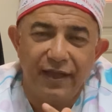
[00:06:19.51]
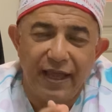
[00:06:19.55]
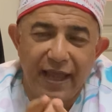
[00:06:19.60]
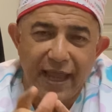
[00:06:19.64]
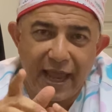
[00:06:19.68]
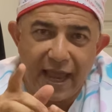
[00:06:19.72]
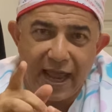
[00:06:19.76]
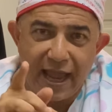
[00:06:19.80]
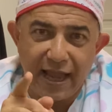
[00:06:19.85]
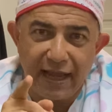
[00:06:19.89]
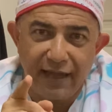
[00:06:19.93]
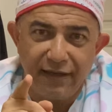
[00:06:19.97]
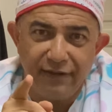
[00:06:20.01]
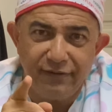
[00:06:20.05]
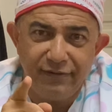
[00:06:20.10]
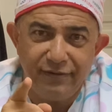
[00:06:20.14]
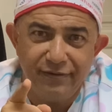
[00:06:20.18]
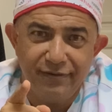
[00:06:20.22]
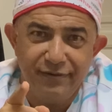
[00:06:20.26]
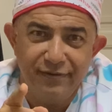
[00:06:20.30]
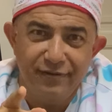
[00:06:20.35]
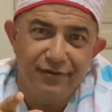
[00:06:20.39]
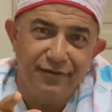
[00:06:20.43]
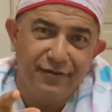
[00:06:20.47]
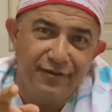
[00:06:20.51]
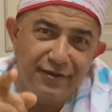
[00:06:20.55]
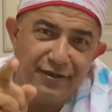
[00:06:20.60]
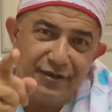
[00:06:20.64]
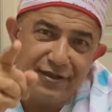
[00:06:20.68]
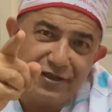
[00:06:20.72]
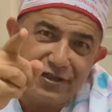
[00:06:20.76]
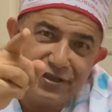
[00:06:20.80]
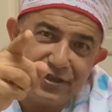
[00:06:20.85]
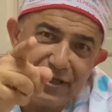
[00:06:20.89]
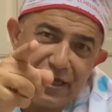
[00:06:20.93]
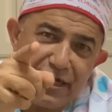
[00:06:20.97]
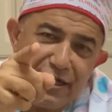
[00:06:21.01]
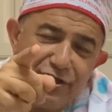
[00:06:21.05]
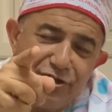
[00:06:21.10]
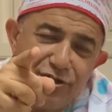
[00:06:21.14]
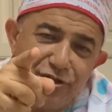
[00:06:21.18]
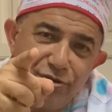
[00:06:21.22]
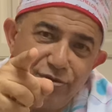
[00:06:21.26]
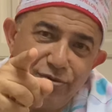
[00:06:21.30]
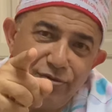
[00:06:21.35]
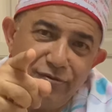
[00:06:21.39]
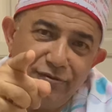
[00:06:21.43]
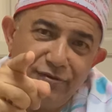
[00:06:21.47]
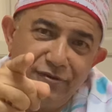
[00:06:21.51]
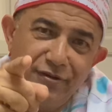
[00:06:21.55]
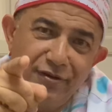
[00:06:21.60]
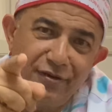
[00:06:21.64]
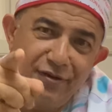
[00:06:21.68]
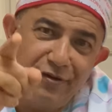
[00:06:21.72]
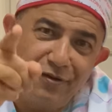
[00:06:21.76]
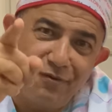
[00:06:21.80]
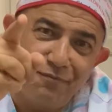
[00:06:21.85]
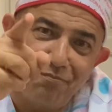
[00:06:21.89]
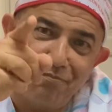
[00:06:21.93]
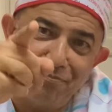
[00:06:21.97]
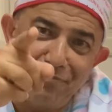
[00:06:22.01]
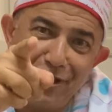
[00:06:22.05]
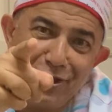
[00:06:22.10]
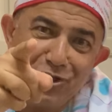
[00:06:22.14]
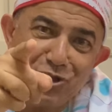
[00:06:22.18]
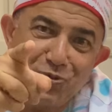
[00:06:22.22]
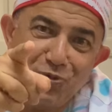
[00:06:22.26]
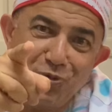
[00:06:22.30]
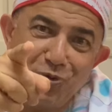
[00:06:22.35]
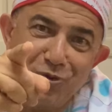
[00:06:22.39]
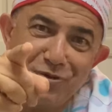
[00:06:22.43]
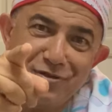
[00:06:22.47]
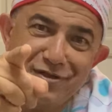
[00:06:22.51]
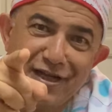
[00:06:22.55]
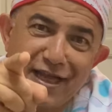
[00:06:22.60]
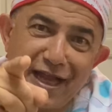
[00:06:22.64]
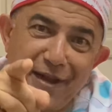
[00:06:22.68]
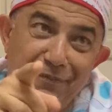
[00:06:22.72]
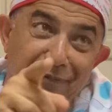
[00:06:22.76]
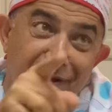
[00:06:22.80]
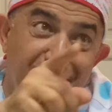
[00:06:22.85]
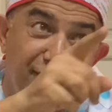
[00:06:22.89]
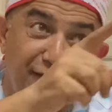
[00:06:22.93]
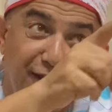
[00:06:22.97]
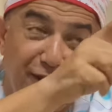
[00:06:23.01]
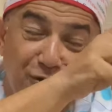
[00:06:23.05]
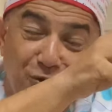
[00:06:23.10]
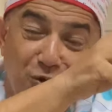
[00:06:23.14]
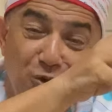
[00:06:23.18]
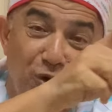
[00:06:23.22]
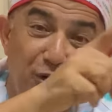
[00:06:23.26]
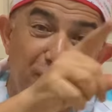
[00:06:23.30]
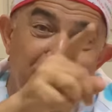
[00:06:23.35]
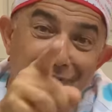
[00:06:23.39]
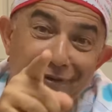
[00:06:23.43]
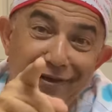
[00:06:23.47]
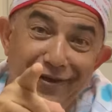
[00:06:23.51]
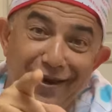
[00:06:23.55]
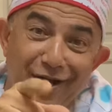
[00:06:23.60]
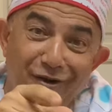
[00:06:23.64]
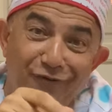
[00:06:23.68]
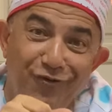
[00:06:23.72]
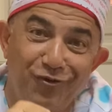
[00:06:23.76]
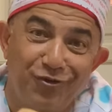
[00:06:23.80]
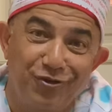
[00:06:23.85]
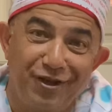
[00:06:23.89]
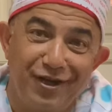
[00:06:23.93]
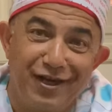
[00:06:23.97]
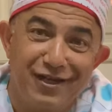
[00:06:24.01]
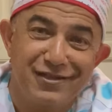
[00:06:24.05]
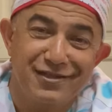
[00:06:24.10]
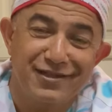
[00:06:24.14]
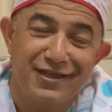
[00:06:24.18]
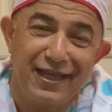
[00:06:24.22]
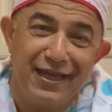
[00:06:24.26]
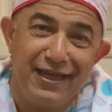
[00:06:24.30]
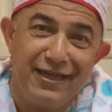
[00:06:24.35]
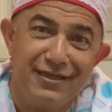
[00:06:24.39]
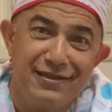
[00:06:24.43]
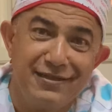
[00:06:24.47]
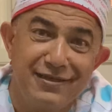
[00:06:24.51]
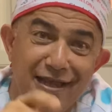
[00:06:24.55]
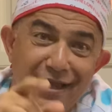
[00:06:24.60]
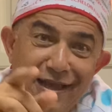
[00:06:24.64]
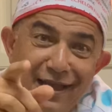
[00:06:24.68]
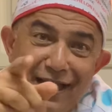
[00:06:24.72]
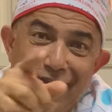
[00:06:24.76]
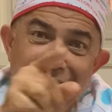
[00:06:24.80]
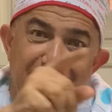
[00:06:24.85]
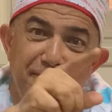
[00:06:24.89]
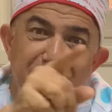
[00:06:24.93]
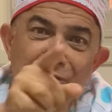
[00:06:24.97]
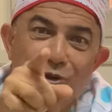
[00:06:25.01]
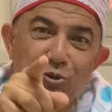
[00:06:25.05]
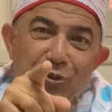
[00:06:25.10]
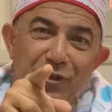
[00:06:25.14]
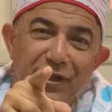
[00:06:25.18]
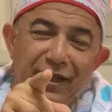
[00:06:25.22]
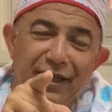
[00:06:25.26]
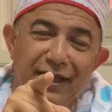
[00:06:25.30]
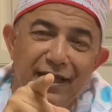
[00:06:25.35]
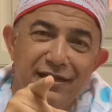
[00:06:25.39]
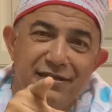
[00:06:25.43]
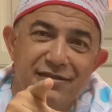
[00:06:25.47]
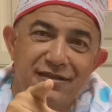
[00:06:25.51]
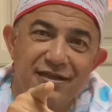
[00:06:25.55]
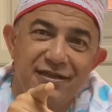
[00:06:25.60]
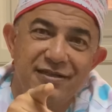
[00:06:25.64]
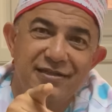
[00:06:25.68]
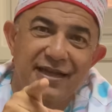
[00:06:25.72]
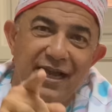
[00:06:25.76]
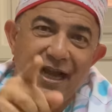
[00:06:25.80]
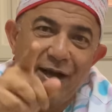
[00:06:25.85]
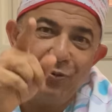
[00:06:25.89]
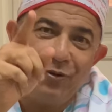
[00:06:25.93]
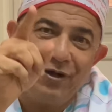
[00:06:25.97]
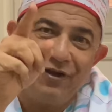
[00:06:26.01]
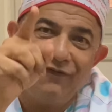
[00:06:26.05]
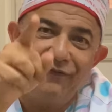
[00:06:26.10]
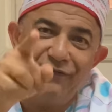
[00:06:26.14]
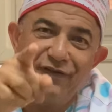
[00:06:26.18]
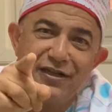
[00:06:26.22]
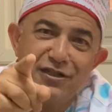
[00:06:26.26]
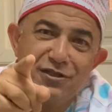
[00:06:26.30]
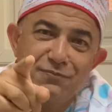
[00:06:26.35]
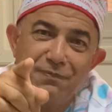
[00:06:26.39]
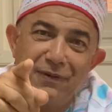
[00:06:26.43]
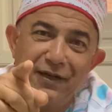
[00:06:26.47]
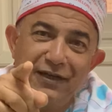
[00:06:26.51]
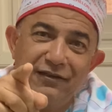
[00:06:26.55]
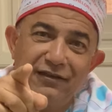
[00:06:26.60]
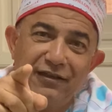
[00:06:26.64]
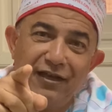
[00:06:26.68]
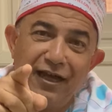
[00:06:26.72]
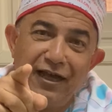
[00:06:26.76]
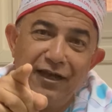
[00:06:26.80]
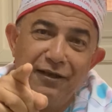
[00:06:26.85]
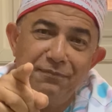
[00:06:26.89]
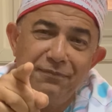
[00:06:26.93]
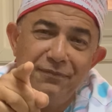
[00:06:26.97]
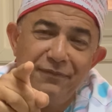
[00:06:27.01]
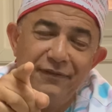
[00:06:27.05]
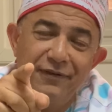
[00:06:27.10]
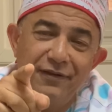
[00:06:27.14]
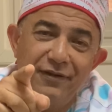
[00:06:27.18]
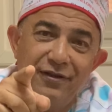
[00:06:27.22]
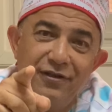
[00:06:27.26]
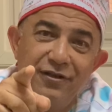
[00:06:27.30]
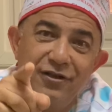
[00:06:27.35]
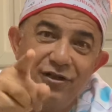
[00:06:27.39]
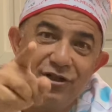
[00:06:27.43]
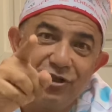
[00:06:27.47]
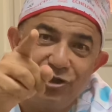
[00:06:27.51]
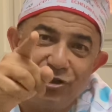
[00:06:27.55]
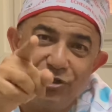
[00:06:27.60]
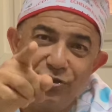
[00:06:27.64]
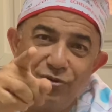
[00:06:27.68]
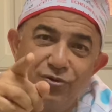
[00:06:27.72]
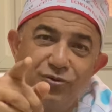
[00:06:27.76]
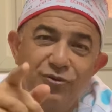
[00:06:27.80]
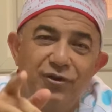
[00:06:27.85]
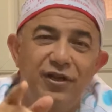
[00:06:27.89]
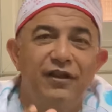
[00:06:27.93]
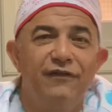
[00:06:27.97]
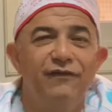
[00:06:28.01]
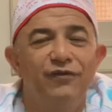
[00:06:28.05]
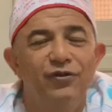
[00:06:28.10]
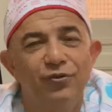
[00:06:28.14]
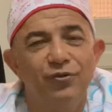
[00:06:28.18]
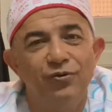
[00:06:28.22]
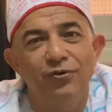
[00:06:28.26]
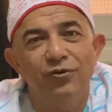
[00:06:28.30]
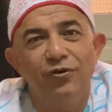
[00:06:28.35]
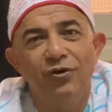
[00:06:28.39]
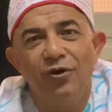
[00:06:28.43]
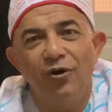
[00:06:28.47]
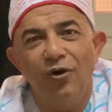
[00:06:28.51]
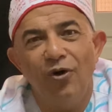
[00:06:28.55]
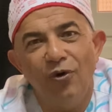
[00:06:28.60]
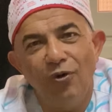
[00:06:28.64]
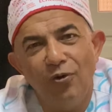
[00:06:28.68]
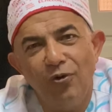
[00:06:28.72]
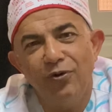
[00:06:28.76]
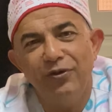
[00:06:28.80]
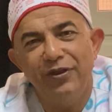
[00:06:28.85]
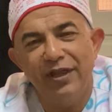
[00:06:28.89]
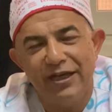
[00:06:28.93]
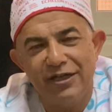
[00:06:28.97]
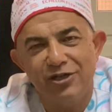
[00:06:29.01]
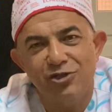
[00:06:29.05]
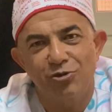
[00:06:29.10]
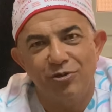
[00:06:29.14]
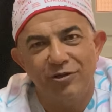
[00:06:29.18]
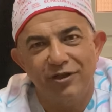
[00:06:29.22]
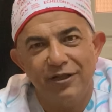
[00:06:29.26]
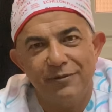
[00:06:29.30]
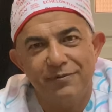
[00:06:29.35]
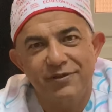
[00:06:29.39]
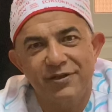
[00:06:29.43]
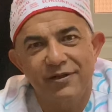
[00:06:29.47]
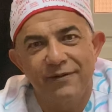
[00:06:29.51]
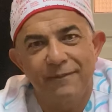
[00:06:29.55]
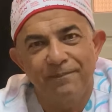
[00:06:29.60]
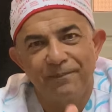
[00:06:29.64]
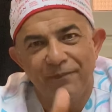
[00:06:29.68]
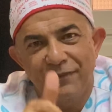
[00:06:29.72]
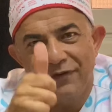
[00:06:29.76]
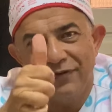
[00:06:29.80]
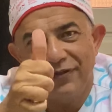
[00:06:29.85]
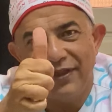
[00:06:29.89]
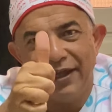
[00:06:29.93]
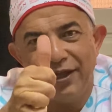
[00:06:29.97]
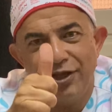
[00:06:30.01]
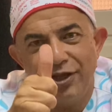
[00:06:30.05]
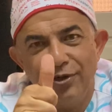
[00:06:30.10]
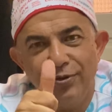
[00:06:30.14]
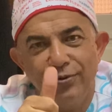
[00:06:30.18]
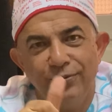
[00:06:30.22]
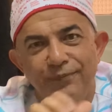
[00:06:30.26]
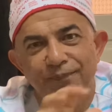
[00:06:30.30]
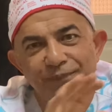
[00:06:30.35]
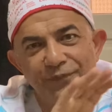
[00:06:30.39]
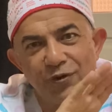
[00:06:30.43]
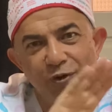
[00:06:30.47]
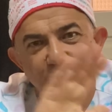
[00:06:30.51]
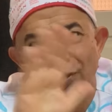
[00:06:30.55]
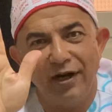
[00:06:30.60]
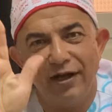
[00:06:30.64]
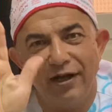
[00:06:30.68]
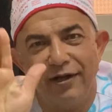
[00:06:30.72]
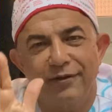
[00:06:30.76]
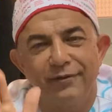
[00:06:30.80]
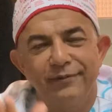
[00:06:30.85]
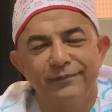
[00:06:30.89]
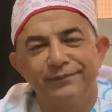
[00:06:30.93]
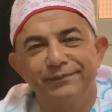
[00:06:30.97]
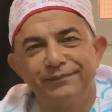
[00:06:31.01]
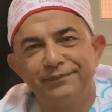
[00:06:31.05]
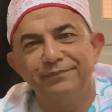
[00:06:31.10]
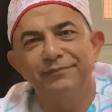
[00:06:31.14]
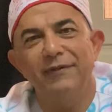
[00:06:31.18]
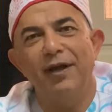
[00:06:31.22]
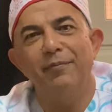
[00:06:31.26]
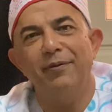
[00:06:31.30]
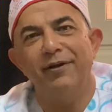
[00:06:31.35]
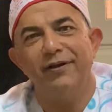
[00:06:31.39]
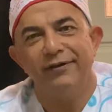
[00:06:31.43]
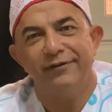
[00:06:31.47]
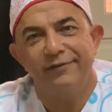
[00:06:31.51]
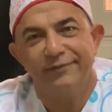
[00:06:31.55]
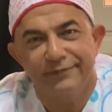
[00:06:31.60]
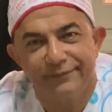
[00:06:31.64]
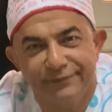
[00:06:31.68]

And stay tuned, much more is coming. They are calling me now for the next case. In between cases, I will invest my time to give you all the HysteroTips. Thank you, good luck, bye-bye.